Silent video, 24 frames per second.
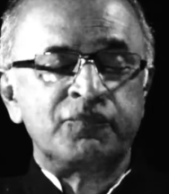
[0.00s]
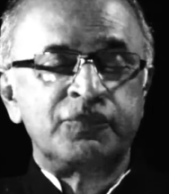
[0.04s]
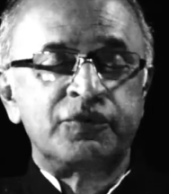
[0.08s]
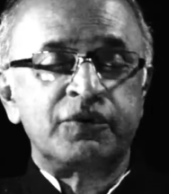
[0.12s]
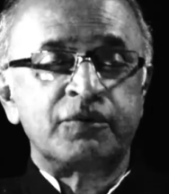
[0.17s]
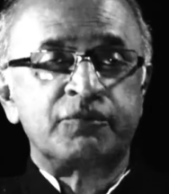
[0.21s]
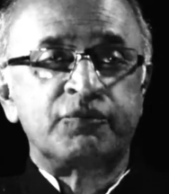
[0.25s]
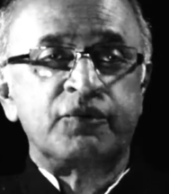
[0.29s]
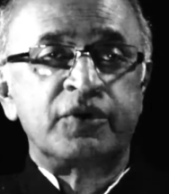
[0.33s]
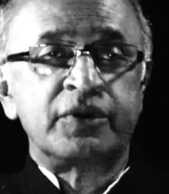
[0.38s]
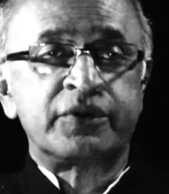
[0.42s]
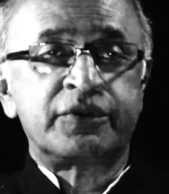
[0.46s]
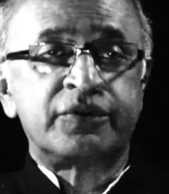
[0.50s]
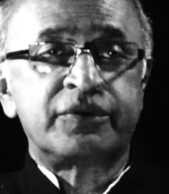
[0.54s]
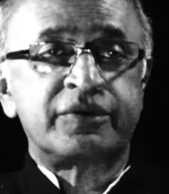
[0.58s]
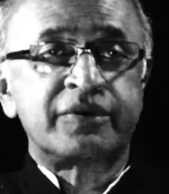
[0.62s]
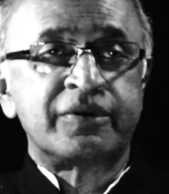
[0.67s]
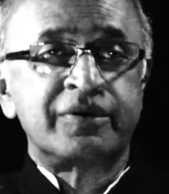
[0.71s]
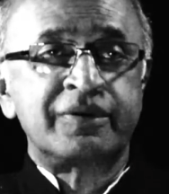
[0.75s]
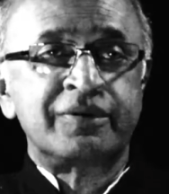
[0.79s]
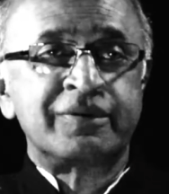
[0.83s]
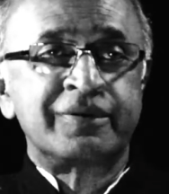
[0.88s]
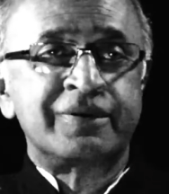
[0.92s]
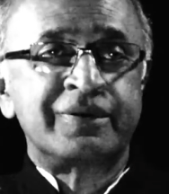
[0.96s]
So what
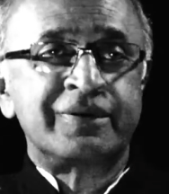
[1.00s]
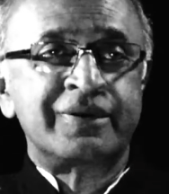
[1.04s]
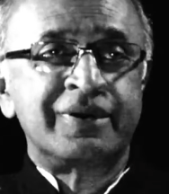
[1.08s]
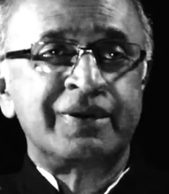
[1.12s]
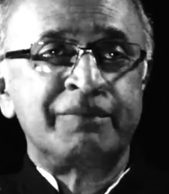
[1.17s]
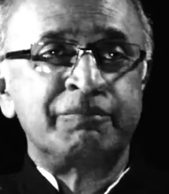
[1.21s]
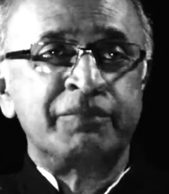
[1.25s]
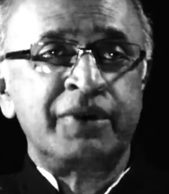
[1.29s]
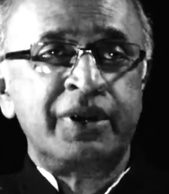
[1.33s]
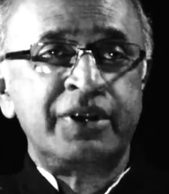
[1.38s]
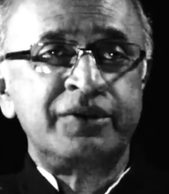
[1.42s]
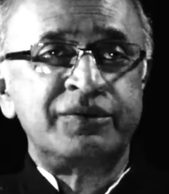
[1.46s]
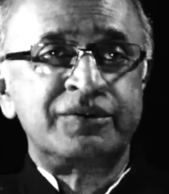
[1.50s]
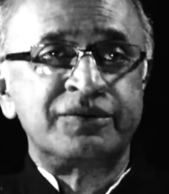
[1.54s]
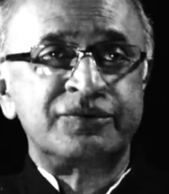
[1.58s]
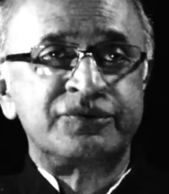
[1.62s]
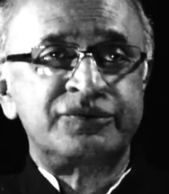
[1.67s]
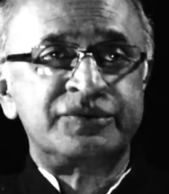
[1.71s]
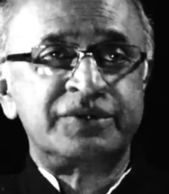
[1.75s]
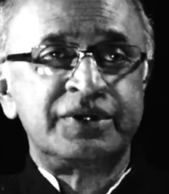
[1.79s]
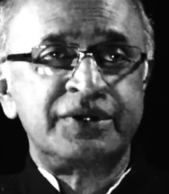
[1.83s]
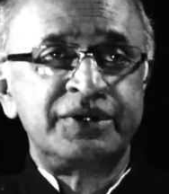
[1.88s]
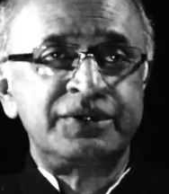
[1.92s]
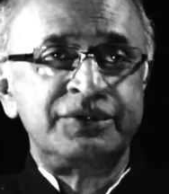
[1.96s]
made this
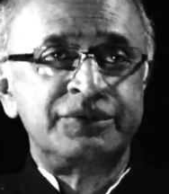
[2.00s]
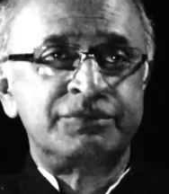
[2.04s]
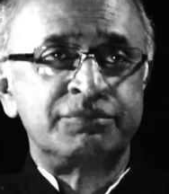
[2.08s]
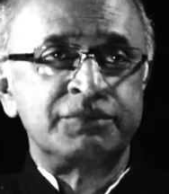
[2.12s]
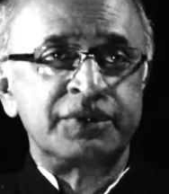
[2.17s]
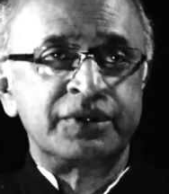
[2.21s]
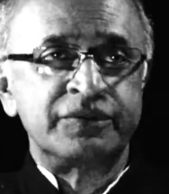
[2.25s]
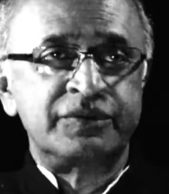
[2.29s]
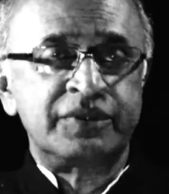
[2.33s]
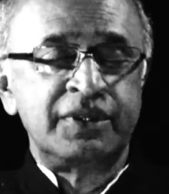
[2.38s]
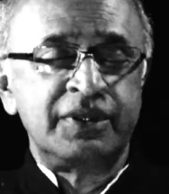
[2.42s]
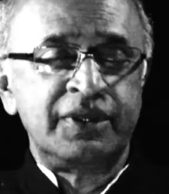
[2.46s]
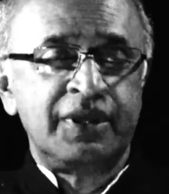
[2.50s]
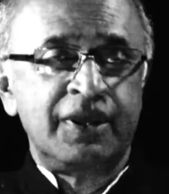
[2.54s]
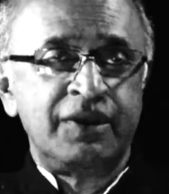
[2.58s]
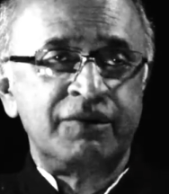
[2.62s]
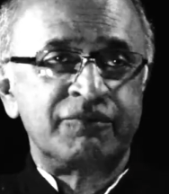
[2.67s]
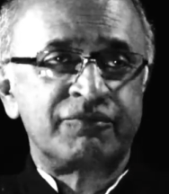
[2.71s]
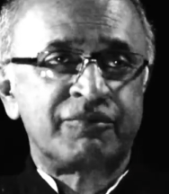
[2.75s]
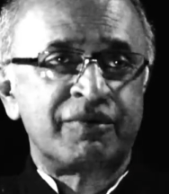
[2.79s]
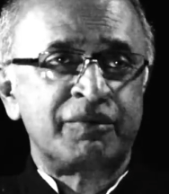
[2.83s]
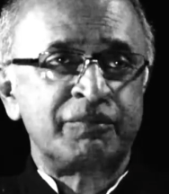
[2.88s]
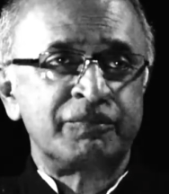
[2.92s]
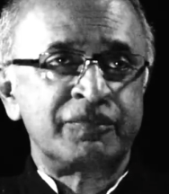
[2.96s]
change, my thinking
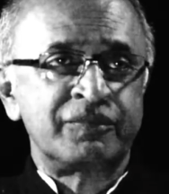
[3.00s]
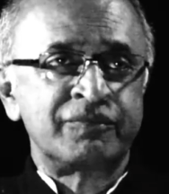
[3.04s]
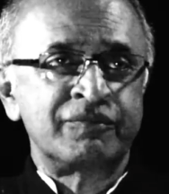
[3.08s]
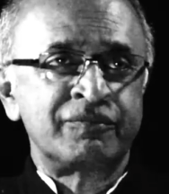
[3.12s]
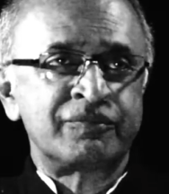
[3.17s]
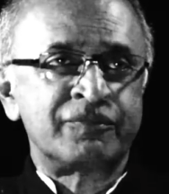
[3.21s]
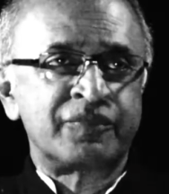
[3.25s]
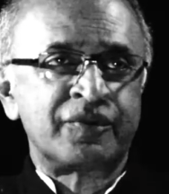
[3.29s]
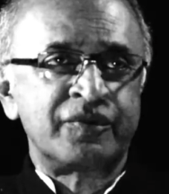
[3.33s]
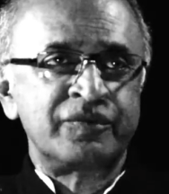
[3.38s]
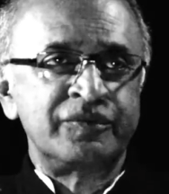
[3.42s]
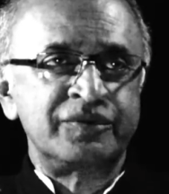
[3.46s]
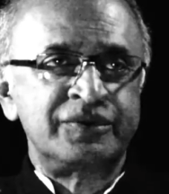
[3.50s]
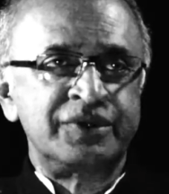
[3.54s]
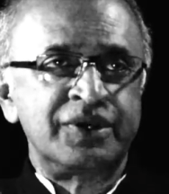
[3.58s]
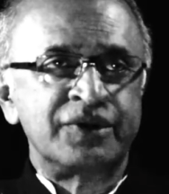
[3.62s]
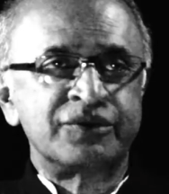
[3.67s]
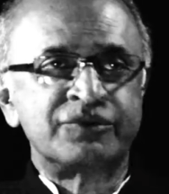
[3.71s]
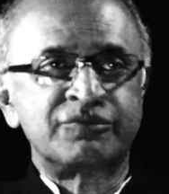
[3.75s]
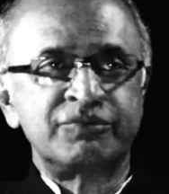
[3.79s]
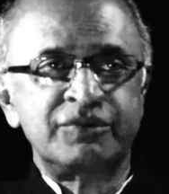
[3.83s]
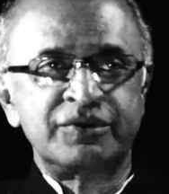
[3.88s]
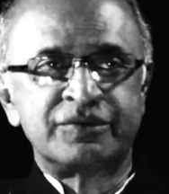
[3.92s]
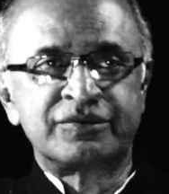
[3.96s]
from
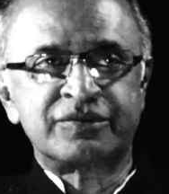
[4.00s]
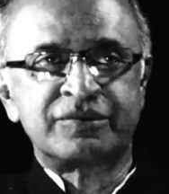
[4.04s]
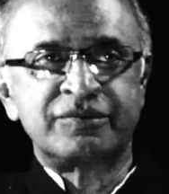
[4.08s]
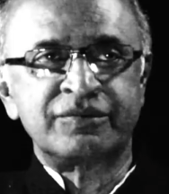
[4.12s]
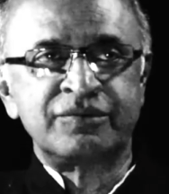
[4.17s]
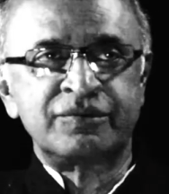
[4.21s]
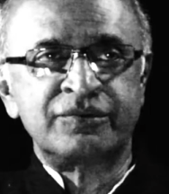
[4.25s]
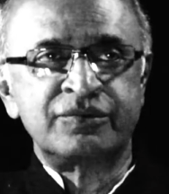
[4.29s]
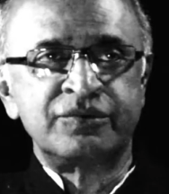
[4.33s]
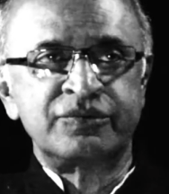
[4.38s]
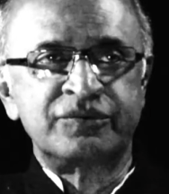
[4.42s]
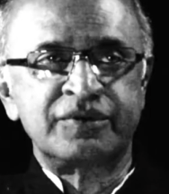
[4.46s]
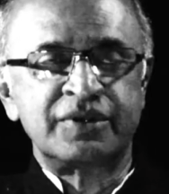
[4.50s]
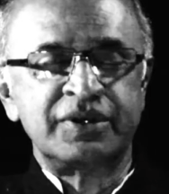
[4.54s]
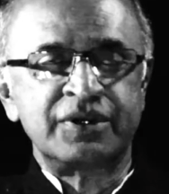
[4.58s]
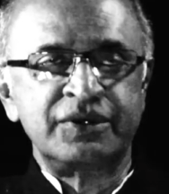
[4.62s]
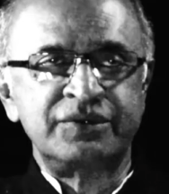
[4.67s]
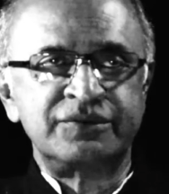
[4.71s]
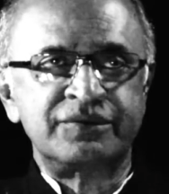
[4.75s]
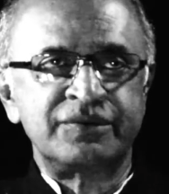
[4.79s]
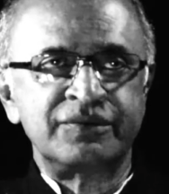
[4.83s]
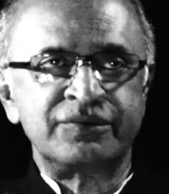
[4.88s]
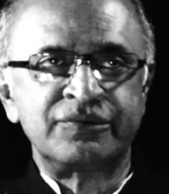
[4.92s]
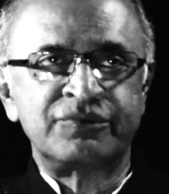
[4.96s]
Jesuits to
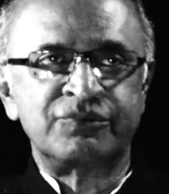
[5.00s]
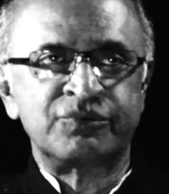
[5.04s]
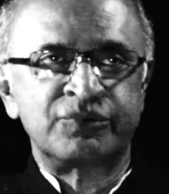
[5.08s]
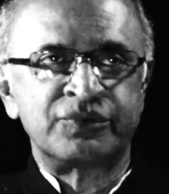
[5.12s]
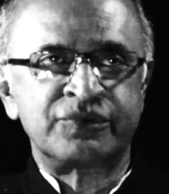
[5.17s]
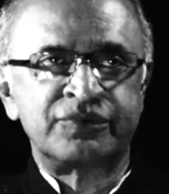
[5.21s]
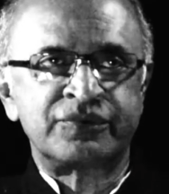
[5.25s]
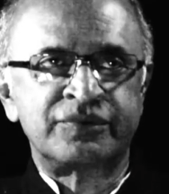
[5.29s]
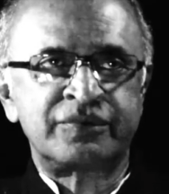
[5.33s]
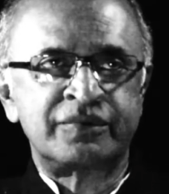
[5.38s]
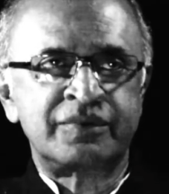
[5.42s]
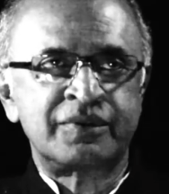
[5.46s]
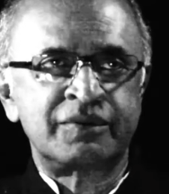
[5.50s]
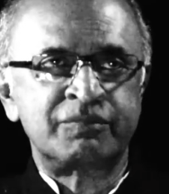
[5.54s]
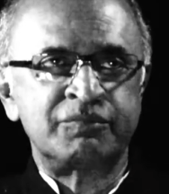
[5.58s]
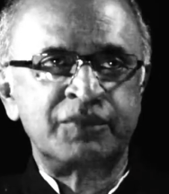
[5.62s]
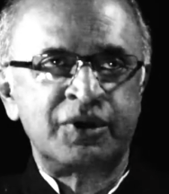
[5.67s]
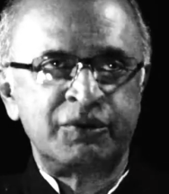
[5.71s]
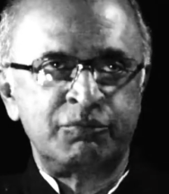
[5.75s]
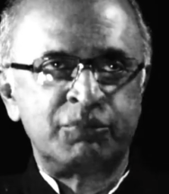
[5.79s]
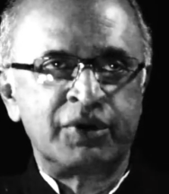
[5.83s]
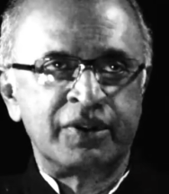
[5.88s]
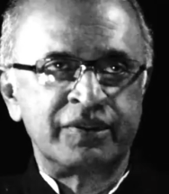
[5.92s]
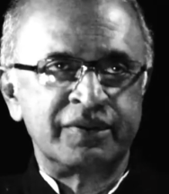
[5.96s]
Salesians, was
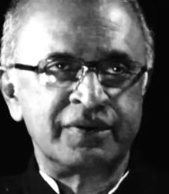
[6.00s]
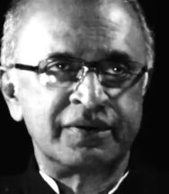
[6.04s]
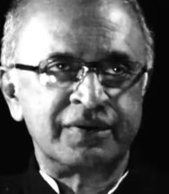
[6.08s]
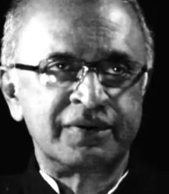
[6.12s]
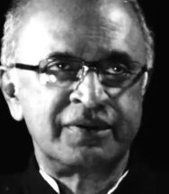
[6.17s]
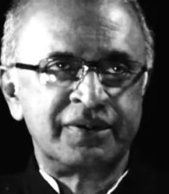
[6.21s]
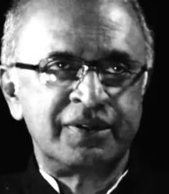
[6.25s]
my brother.